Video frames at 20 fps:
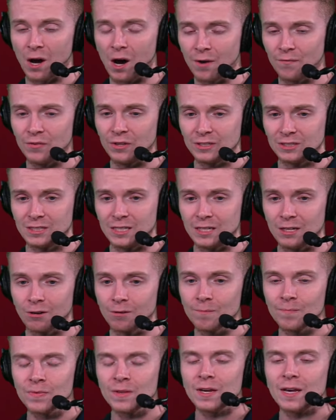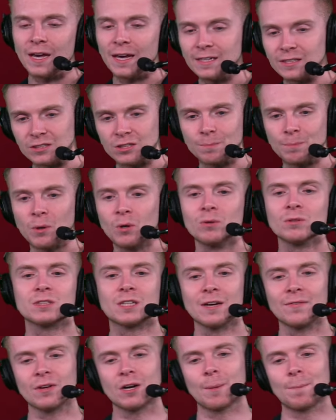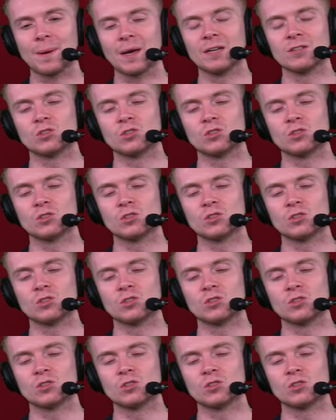of this deal, is the Bulls giving up a